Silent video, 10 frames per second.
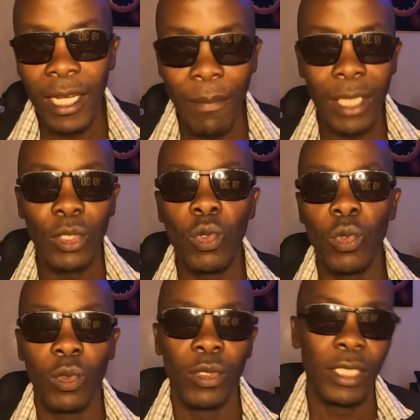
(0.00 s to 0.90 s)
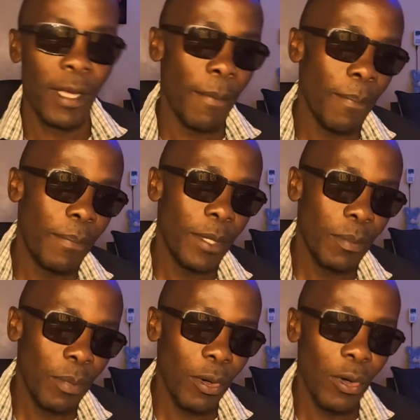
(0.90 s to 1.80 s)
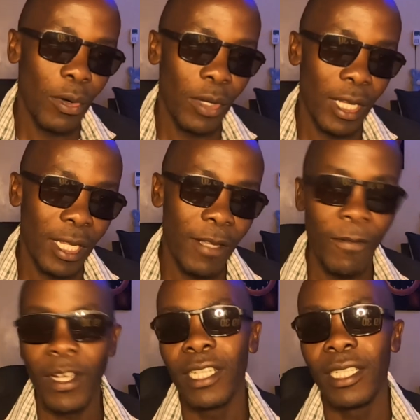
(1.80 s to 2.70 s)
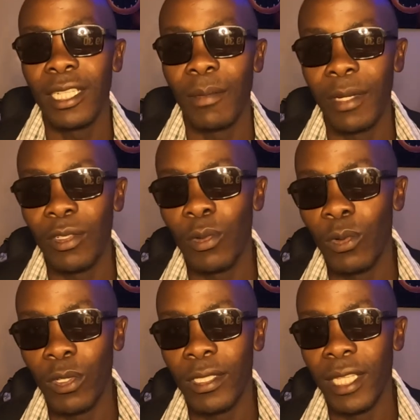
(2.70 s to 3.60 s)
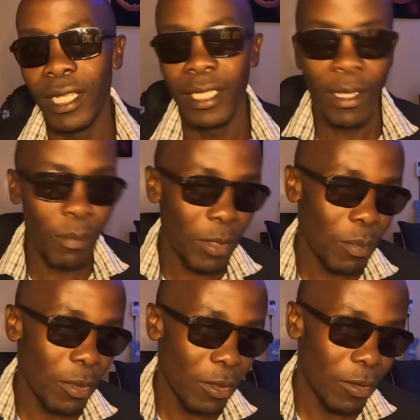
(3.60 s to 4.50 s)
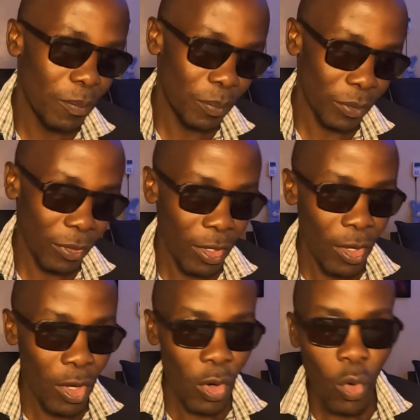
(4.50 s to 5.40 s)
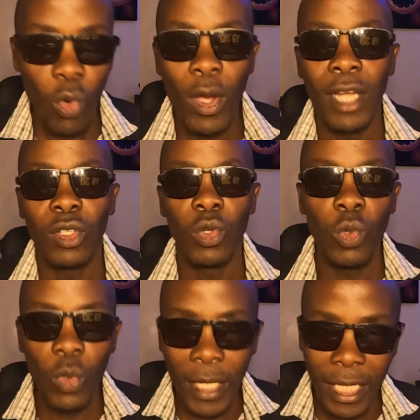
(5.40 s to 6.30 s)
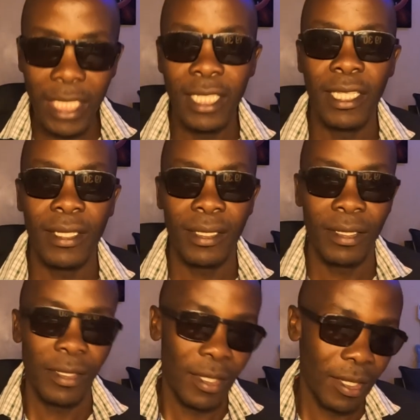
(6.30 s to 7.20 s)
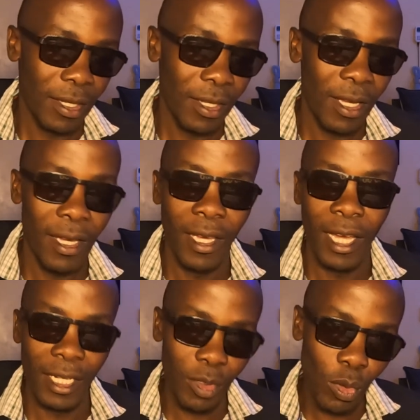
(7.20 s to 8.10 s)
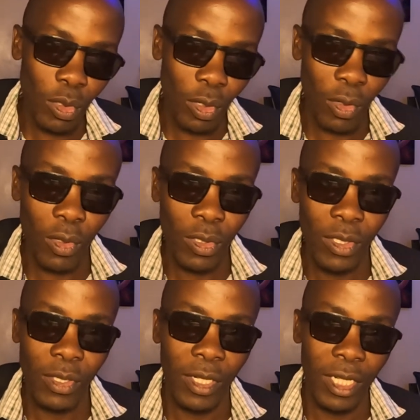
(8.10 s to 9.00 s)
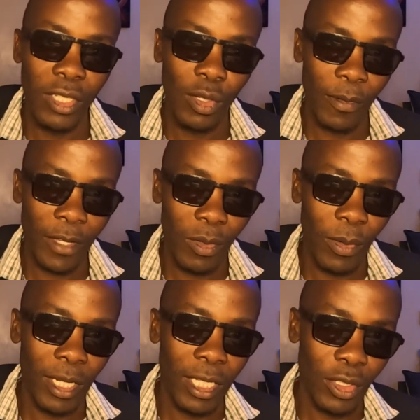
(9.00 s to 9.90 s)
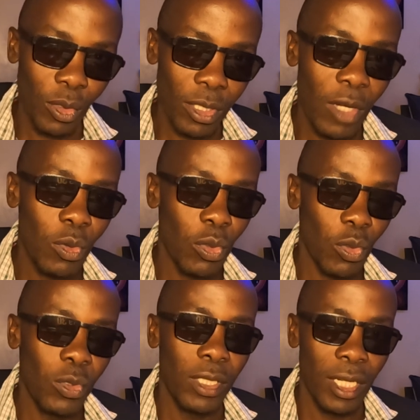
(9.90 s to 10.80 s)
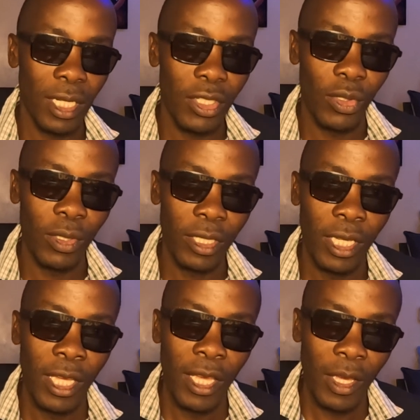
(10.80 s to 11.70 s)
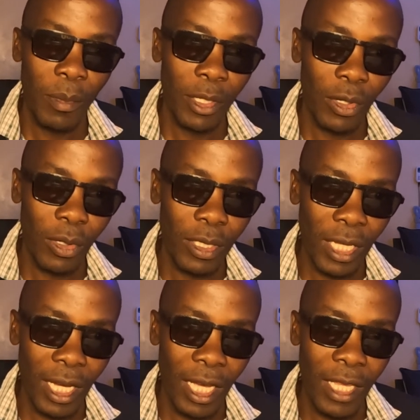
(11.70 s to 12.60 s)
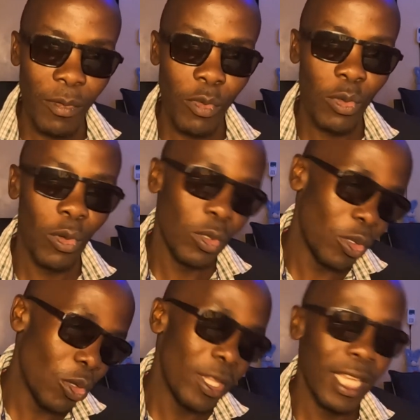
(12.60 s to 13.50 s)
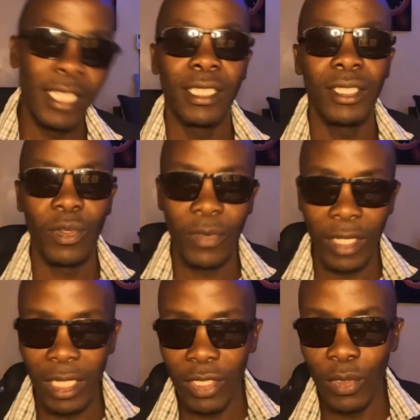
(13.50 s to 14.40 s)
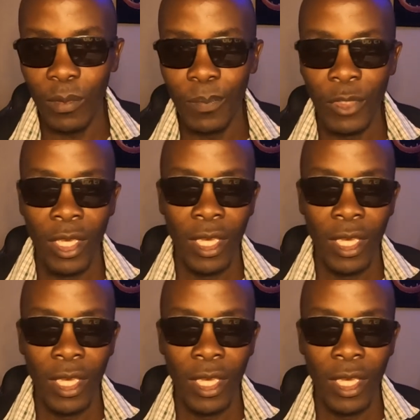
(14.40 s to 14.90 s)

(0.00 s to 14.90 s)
Number two, another factor was that some people who are too religious, and Ruto knows religion very well, he knows how to use religion, because if you know the history of religion,